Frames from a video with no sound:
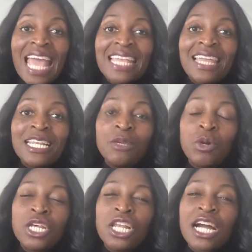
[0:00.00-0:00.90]
Then you
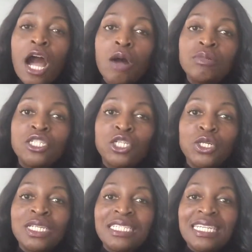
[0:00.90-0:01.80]
want to look at
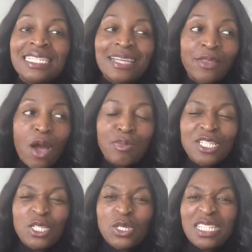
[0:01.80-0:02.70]
opportunities. Now the
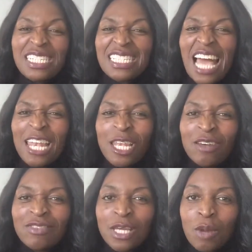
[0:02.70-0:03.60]
opportunities, I
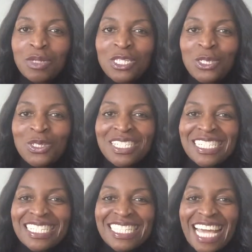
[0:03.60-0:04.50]
love the
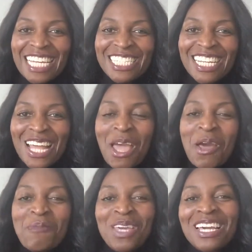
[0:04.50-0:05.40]
opportunities section
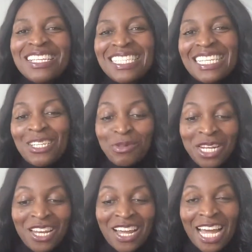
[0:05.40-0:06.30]
because you want
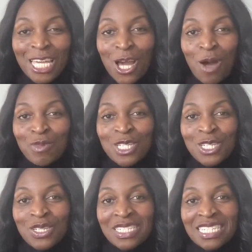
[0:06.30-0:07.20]
to look at your
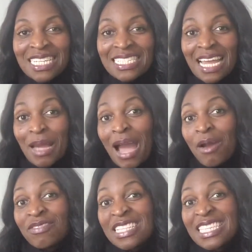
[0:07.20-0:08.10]
opportunities, like out
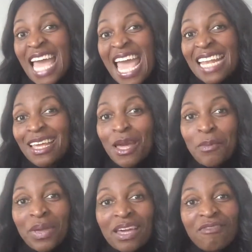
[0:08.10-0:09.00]
of the 10,
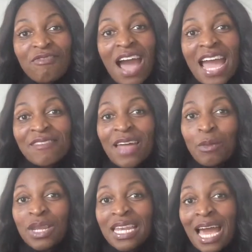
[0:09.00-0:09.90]
pick 5 that
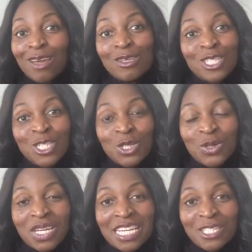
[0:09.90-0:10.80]
will allow you to
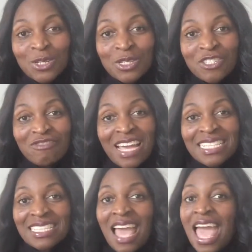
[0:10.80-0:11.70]
showcase your
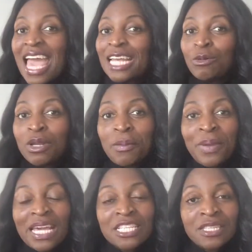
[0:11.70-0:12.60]
strengths, and you want to
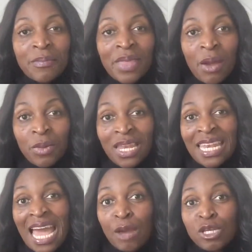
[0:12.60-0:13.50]
pick some that will
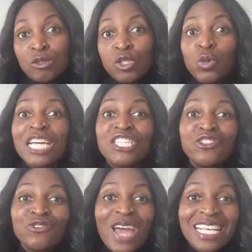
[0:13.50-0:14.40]
allow you to
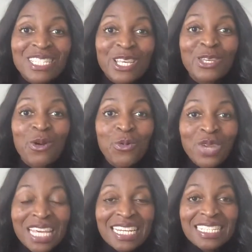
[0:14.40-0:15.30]
address your
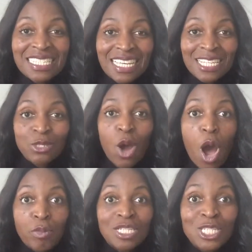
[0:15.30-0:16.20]
weaknesses, so
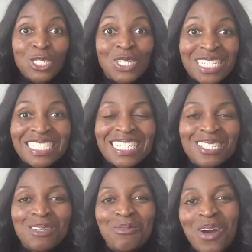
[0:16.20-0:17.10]
opportunities
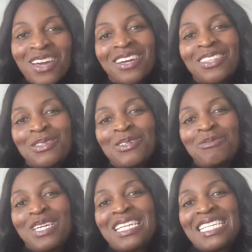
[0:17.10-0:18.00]
to work on those
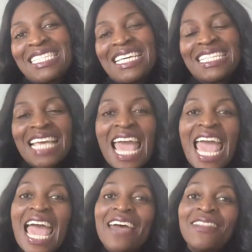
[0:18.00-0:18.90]
weaknesses.
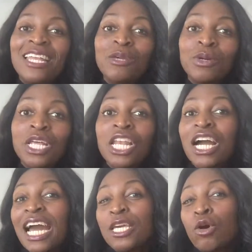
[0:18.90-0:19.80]
And then you want to
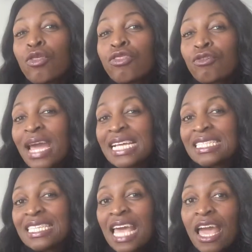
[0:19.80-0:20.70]
look at your
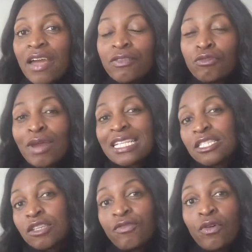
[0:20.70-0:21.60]
threats, and
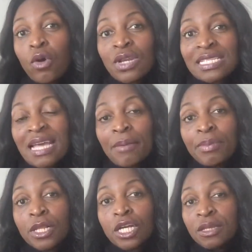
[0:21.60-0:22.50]
threats, for
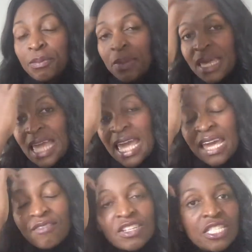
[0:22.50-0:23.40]
example, could be
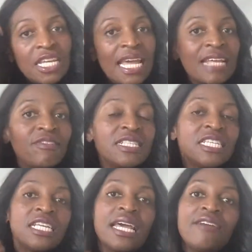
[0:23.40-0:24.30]
if
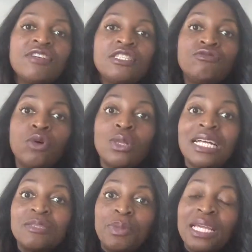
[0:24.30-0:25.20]
it's a role
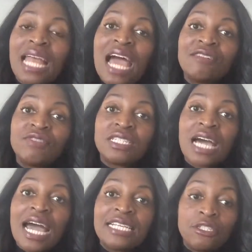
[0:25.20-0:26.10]
that's being
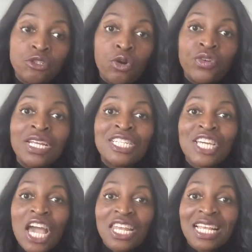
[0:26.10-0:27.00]
advertised and you're an
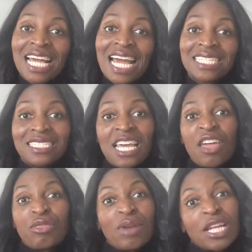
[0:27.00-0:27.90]
internal candidate, a
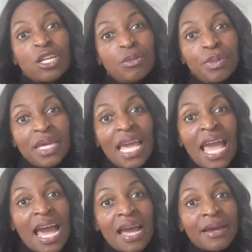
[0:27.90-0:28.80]
threat could be
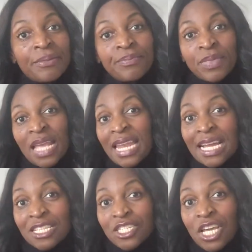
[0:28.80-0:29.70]
an
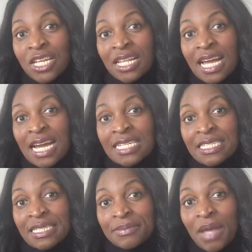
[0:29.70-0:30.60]
external
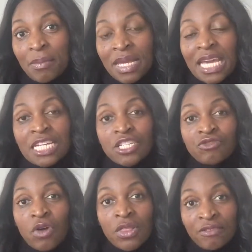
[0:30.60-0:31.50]
candidate, applications
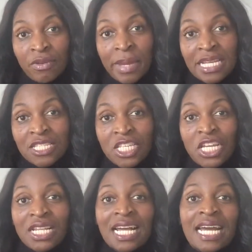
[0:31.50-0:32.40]
rather from
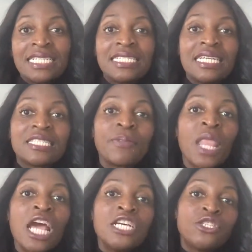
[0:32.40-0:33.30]
external candidates.
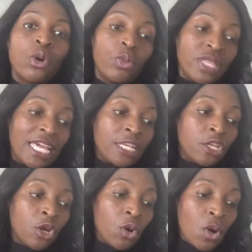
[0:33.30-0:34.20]
So within
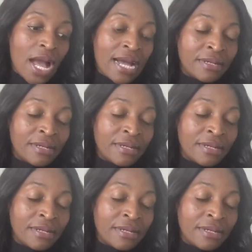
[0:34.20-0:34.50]
your